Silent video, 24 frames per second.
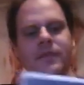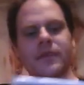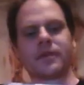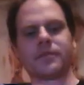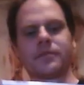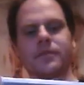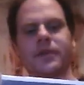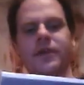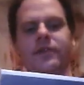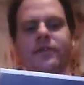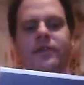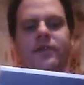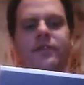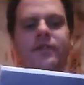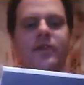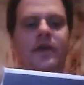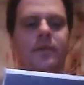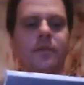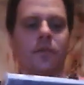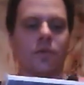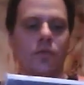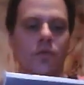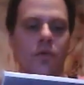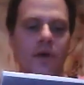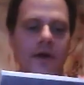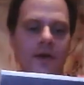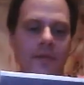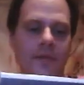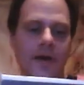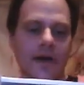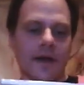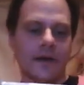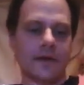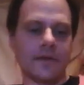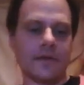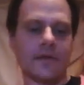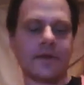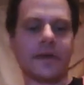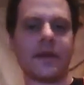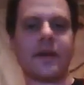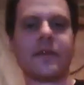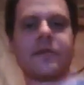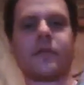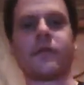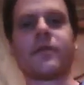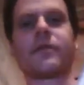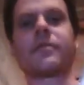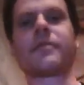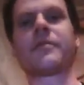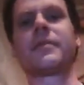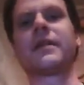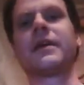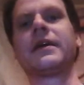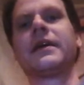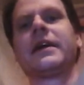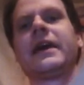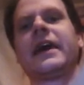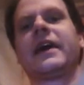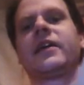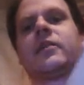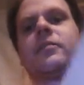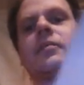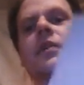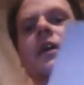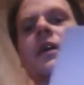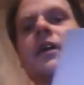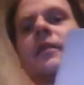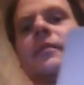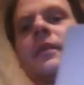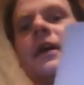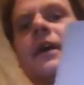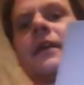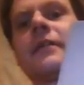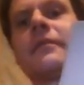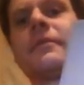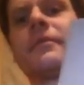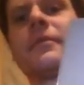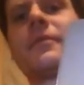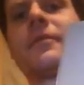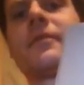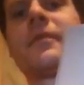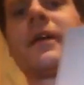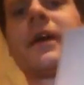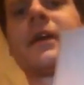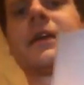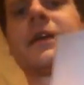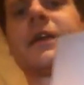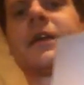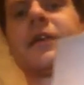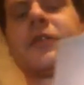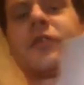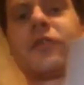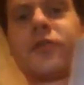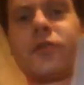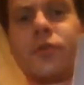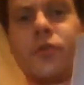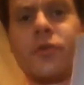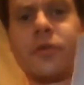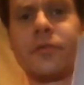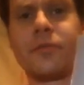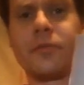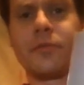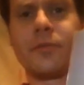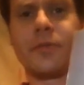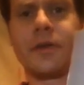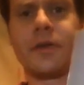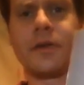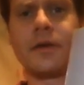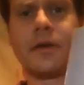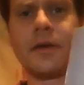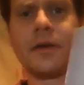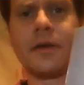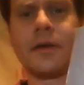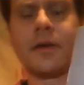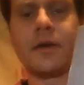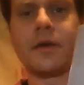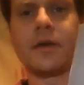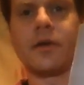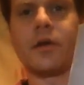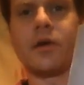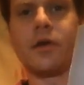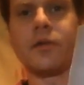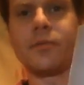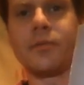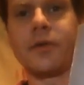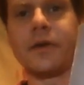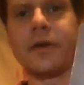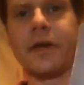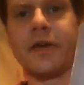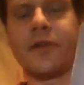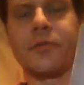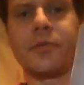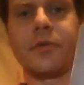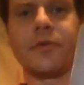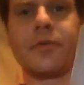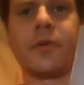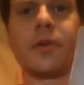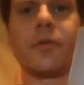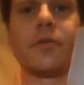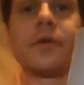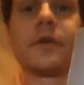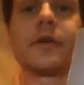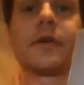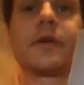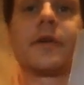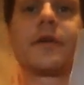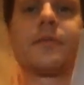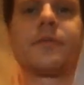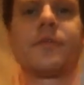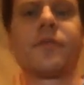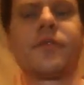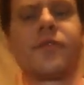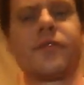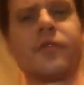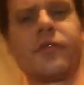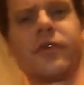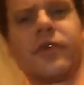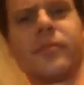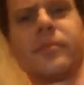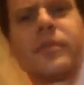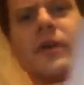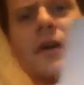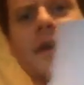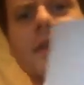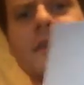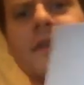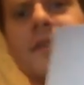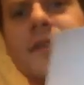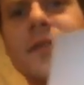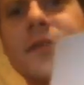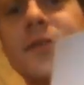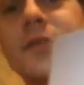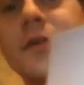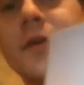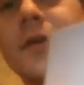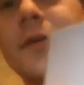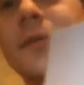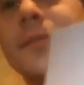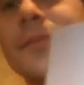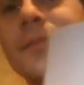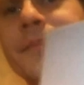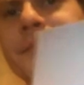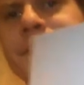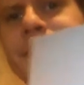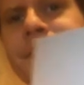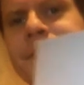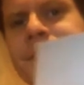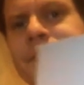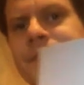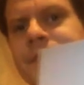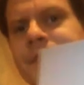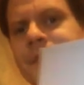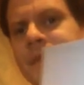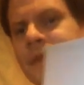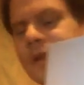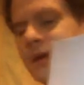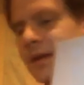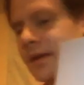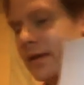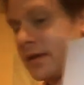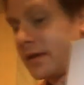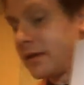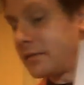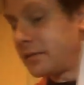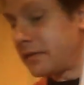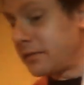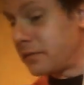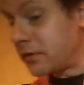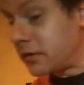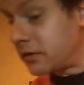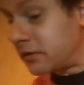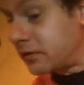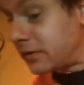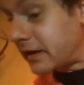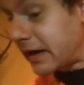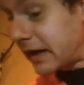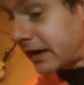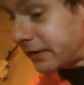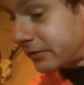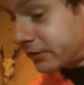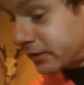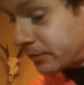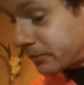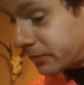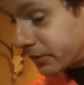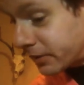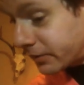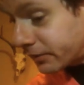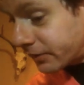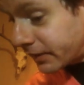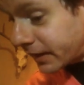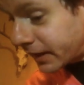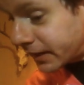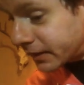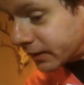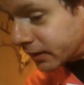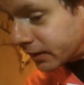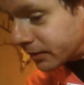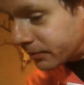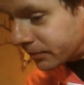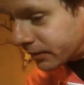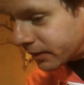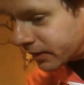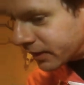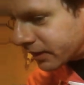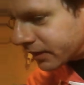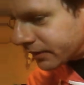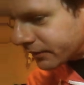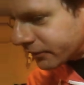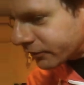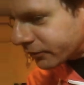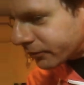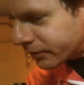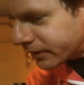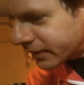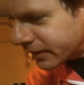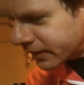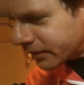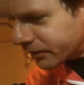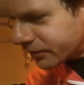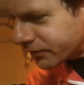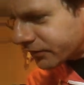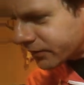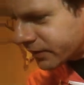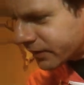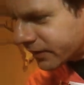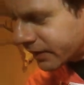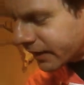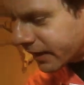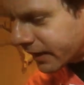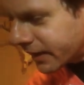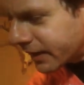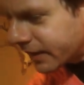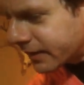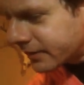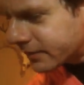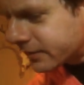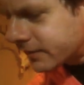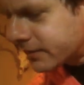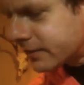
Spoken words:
Picked this up way back in the day. Had a buddy of mine find it at a store for me, called me, asked me if I wanted it. It's $30, so gladly picked that up. This right now is sitting at